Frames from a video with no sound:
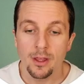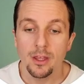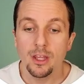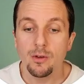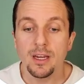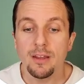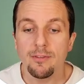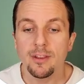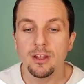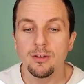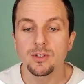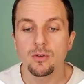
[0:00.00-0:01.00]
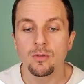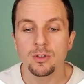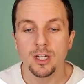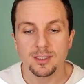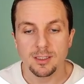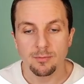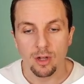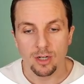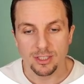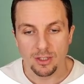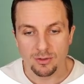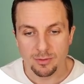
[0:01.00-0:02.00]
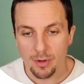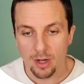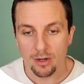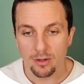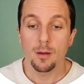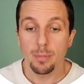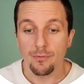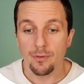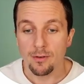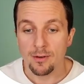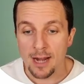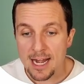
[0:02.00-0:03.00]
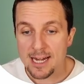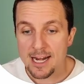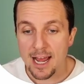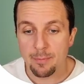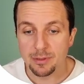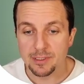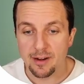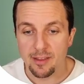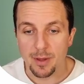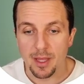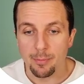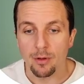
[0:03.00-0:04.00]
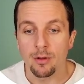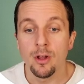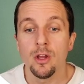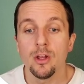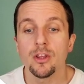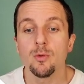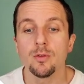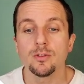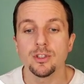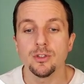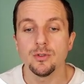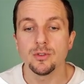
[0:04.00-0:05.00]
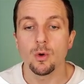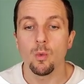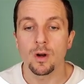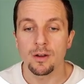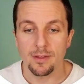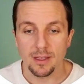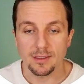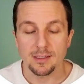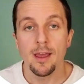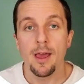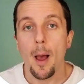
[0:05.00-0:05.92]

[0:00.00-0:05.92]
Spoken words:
You can even use your own custom large language model, but for 99% of the people, you will choose one of these.